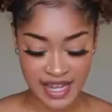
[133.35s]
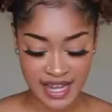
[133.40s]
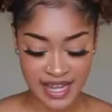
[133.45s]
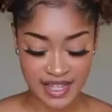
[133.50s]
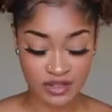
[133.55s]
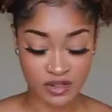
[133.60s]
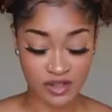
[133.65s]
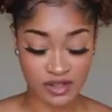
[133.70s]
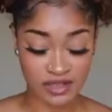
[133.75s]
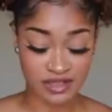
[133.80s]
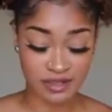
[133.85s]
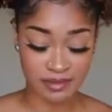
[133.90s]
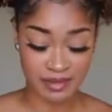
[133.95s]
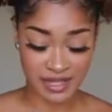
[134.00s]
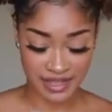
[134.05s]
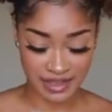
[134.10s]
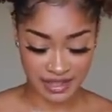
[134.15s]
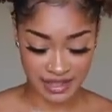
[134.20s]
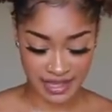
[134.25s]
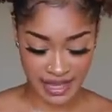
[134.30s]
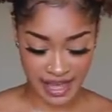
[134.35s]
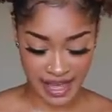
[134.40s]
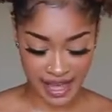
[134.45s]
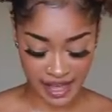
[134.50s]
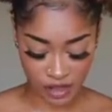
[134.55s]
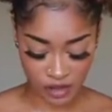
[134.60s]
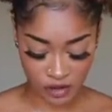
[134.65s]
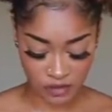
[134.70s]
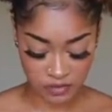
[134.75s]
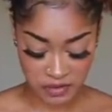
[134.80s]
It's going to be the
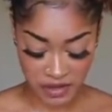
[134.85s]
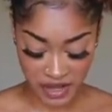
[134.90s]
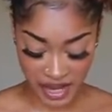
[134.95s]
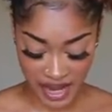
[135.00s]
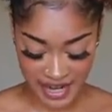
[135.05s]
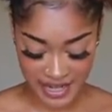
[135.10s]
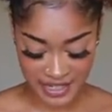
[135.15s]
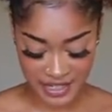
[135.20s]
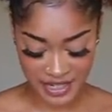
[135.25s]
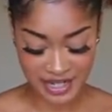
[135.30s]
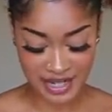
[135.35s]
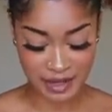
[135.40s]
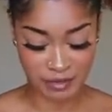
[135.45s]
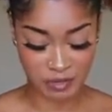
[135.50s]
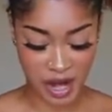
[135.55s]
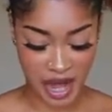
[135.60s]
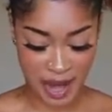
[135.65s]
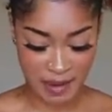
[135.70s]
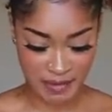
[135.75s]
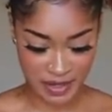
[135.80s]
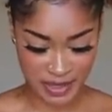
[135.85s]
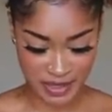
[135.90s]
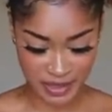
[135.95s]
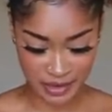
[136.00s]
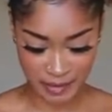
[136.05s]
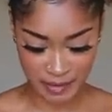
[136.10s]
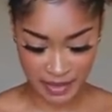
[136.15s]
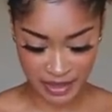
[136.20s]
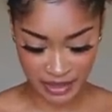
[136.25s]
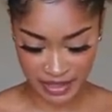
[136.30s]
e.l.f. Hydrating Primer. So
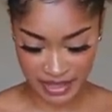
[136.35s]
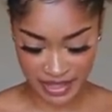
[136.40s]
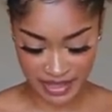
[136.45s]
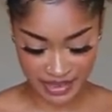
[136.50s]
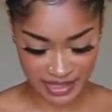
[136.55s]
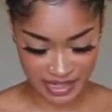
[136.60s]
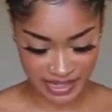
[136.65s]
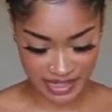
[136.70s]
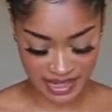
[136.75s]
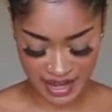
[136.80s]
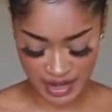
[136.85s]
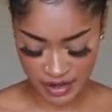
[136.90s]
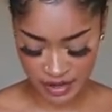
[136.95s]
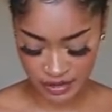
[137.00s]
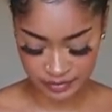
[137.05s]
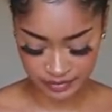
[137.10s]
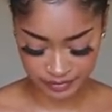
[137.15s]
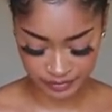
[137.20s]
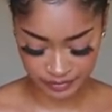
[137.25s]
let me look at this now.